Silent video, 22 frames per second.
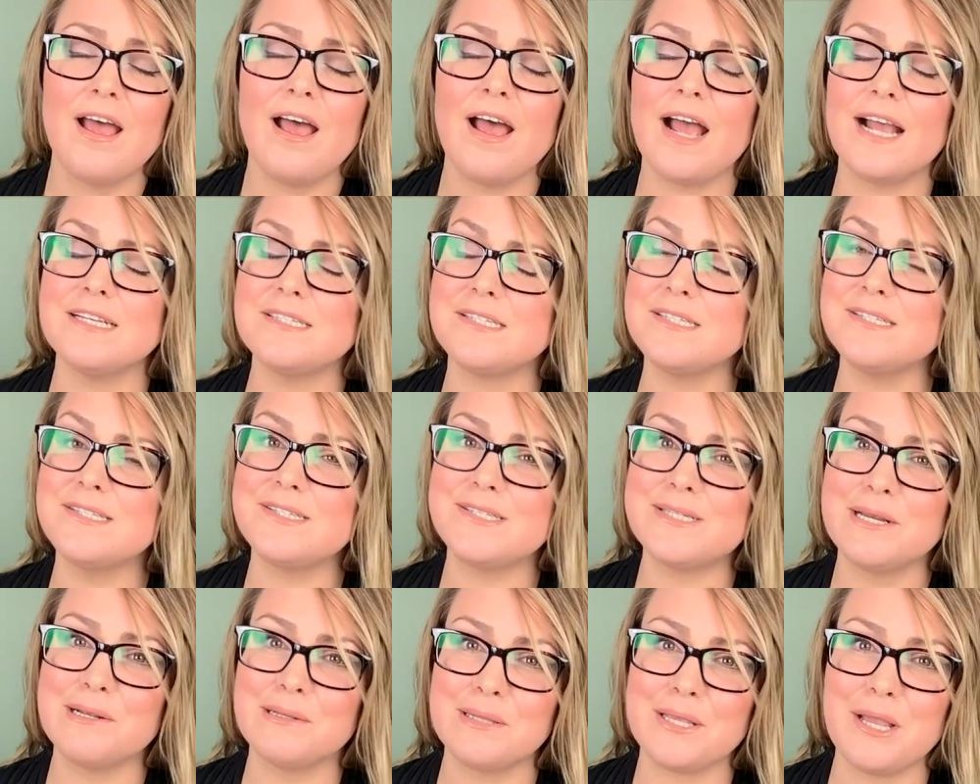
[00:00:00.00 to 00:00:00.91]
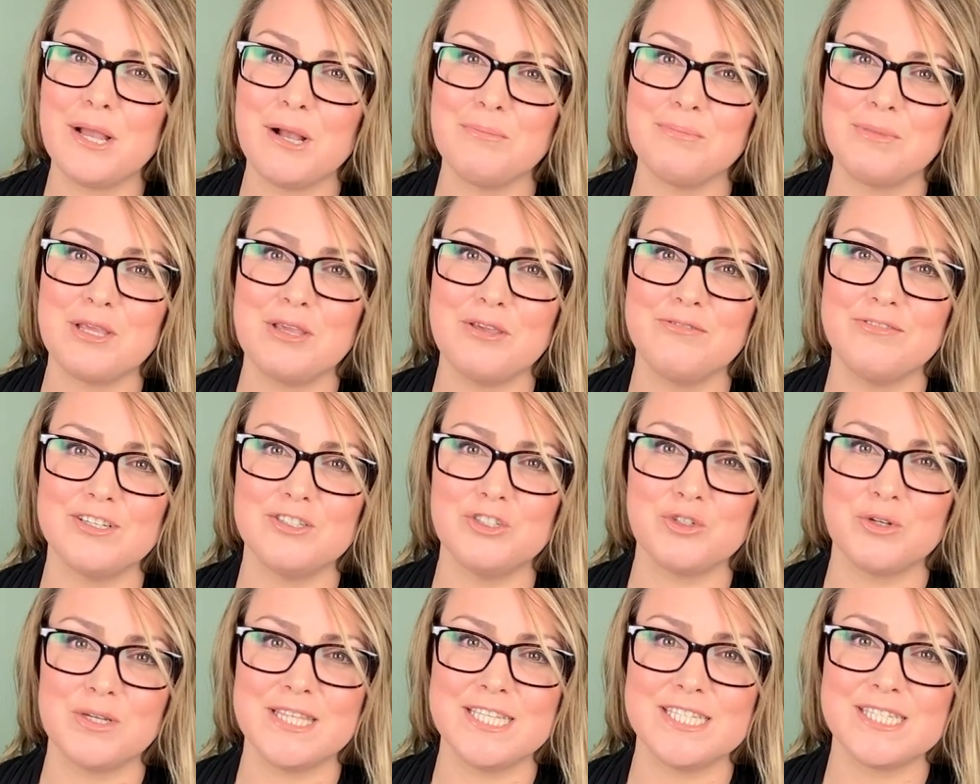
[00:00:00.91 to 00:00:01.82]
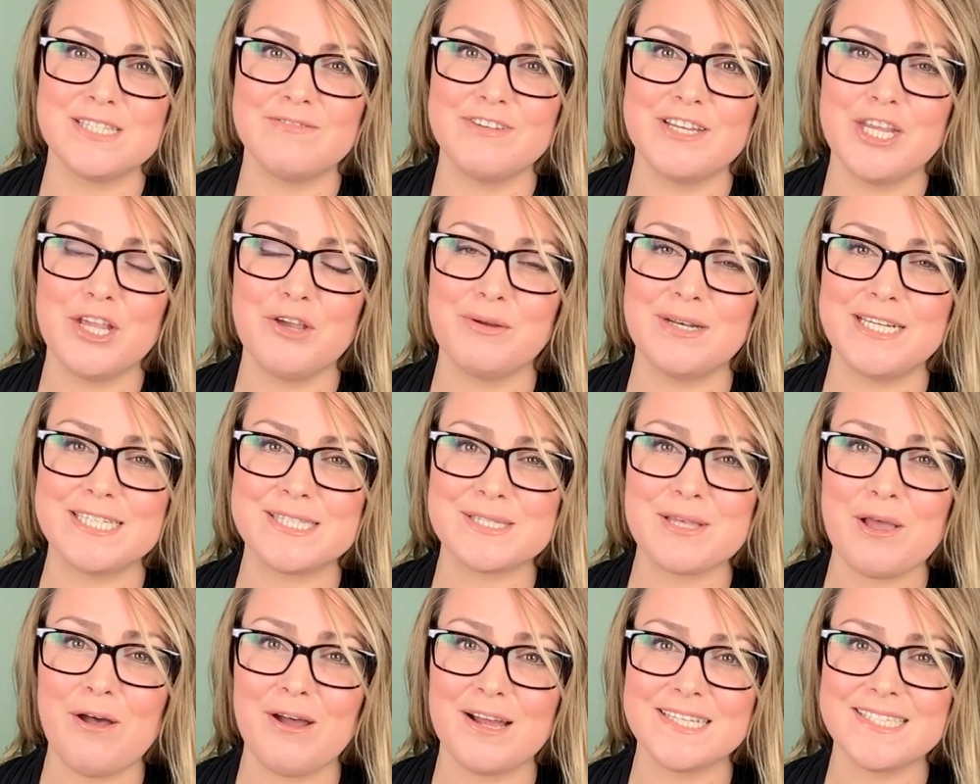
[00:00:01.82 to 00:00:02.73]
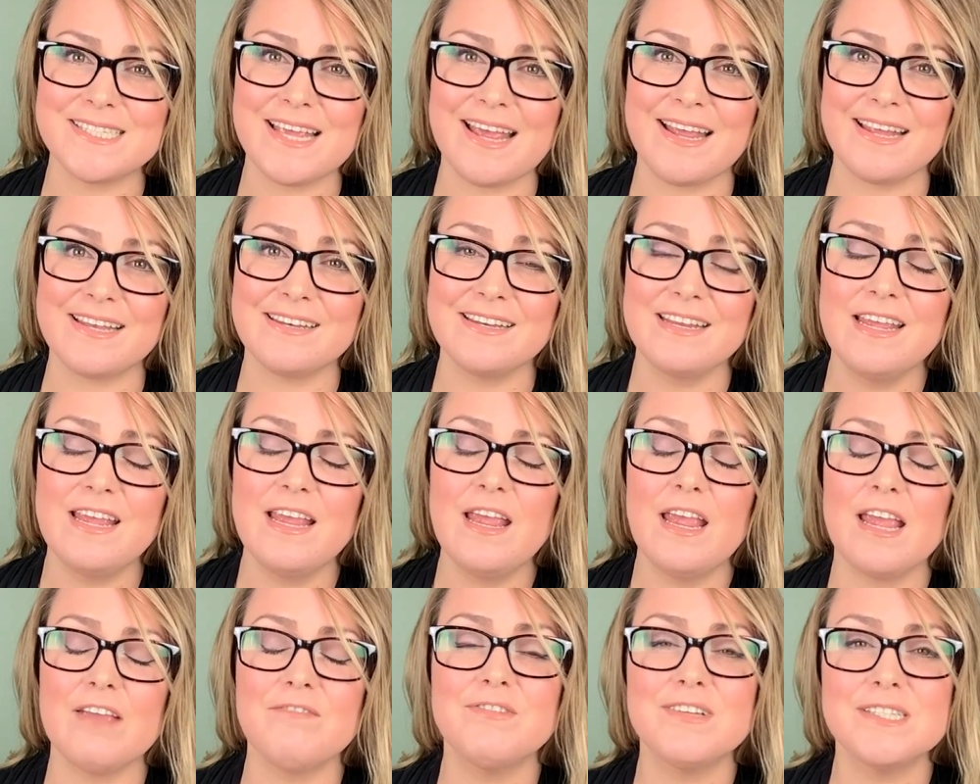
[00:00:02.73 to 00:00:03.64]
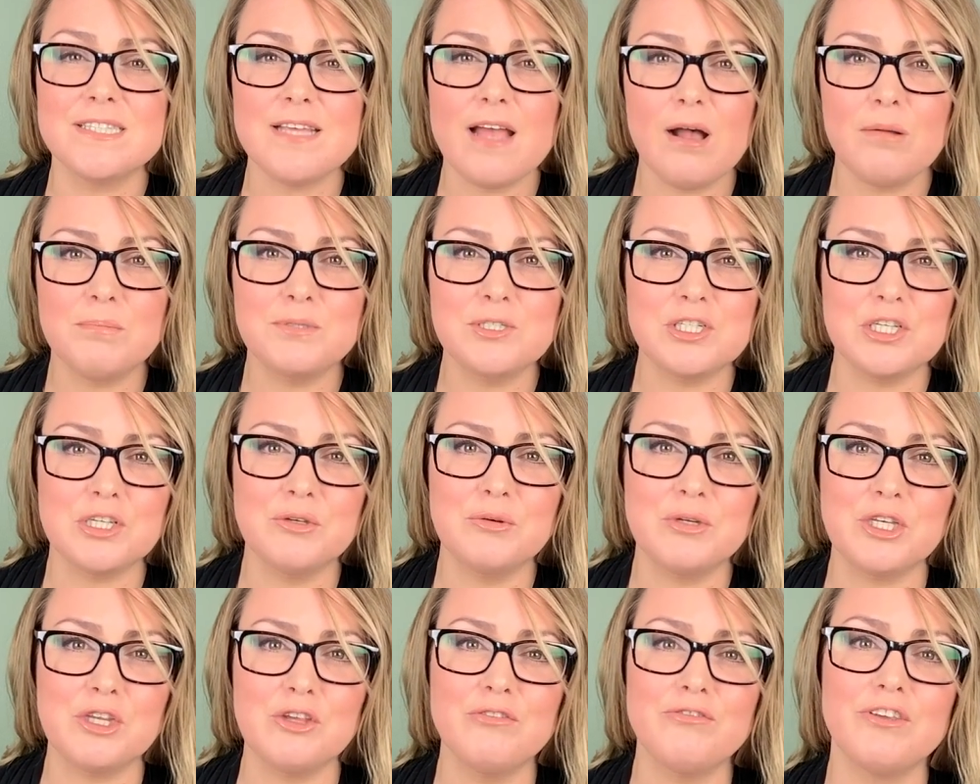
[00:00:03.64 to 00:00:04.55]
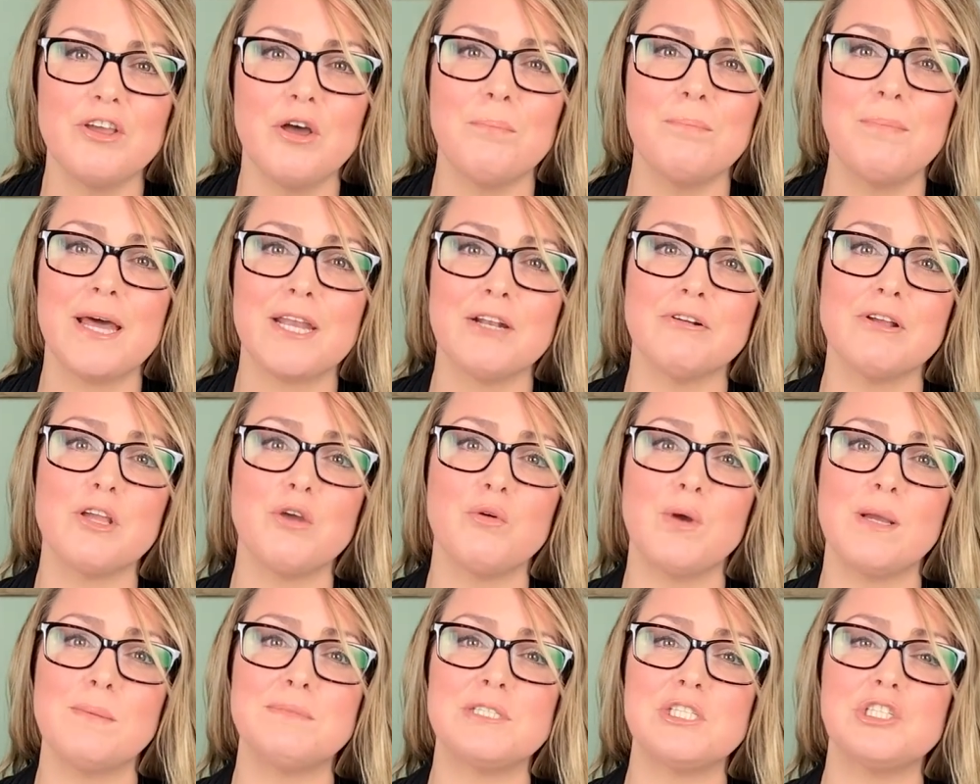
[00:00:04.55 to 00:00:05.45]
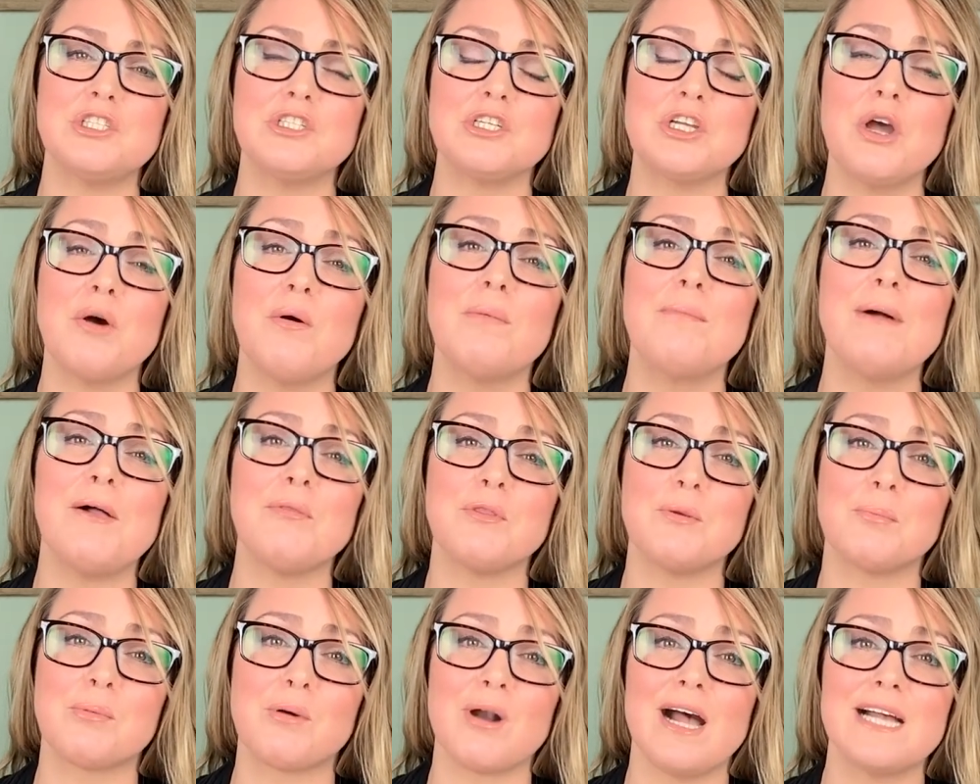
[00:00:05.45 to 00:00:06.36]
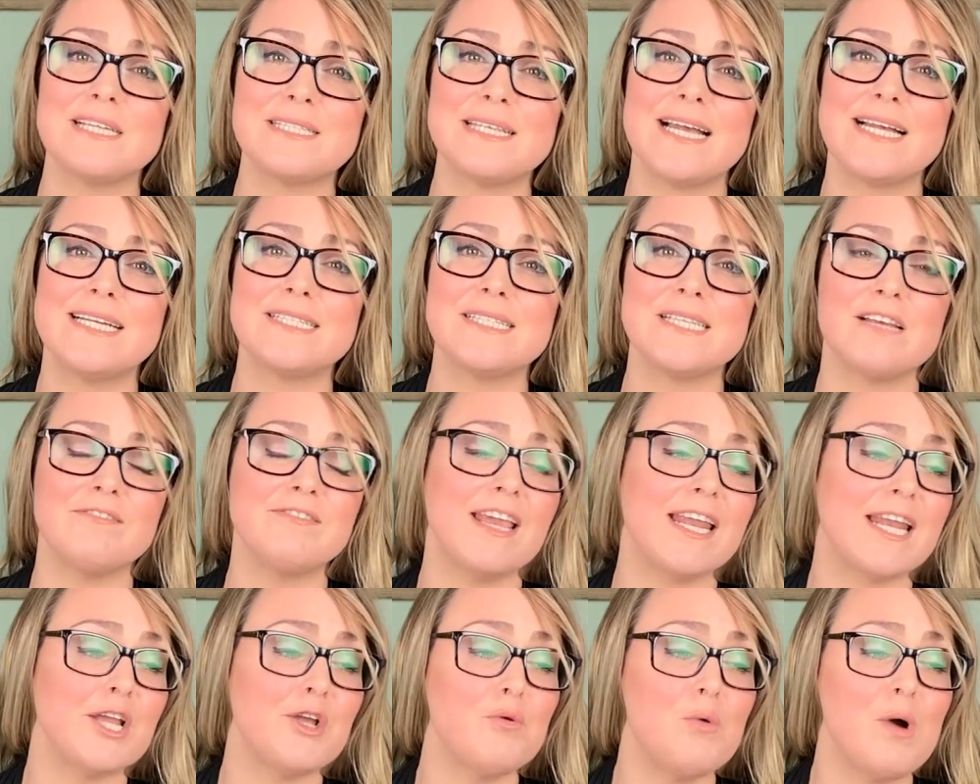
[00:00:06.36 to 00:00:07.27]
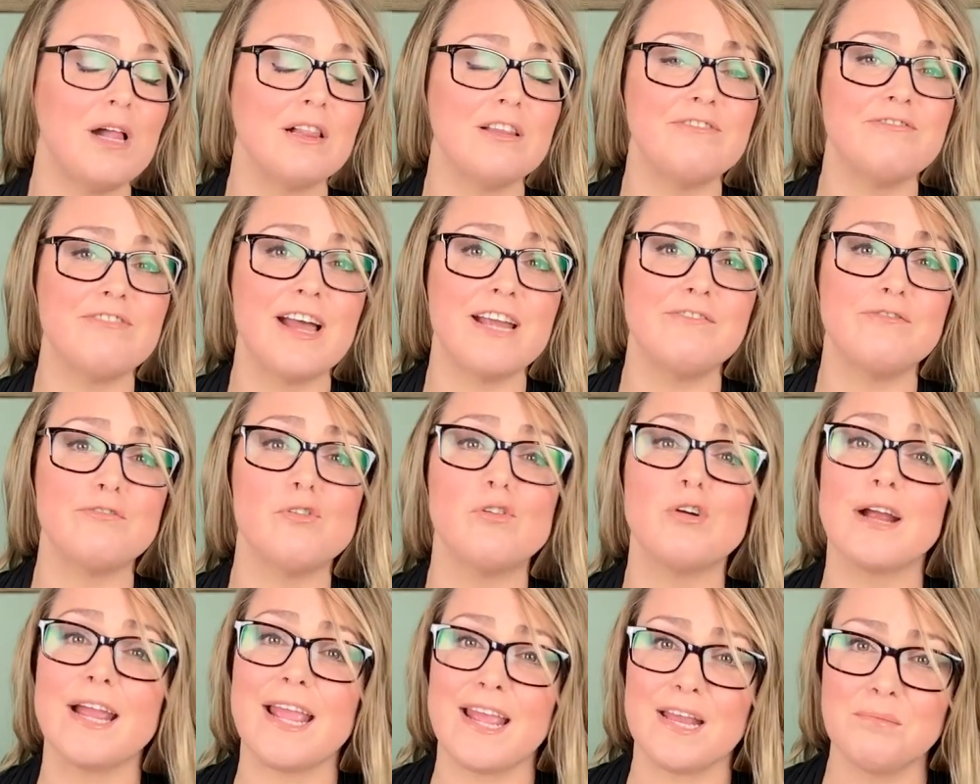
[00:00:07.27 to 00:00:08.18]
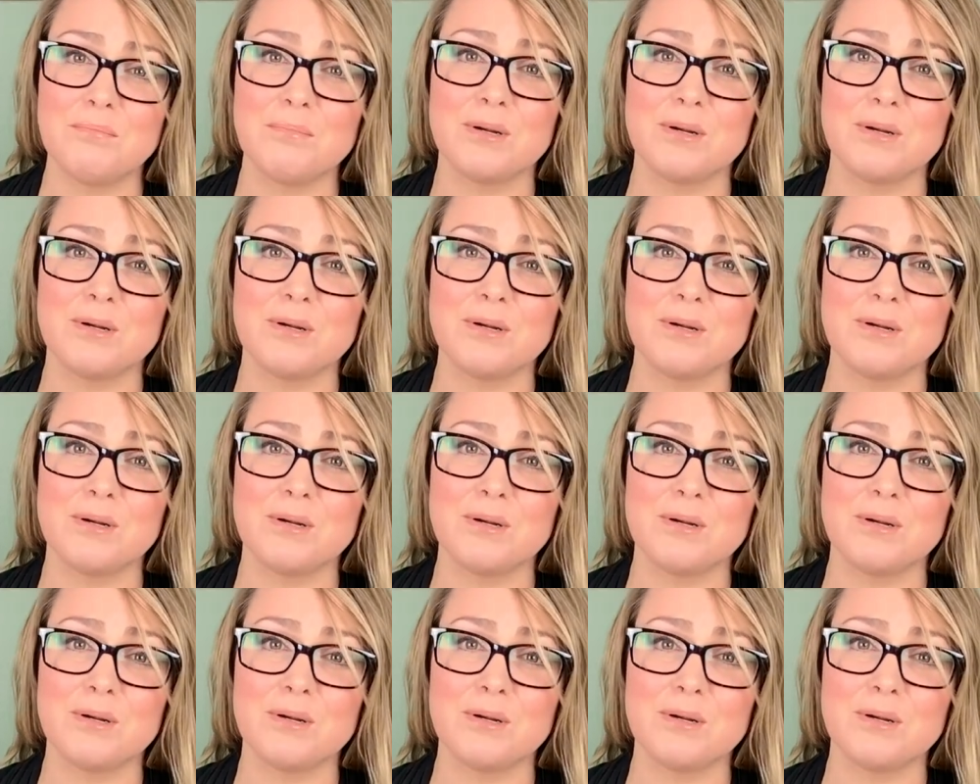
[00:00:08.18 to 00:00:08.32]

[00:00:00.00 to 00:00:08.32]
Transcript: I sincerely hope that you've enjoyed this video and its content. If it's helped you and you feel better equipped to go about the process of getting qualified for and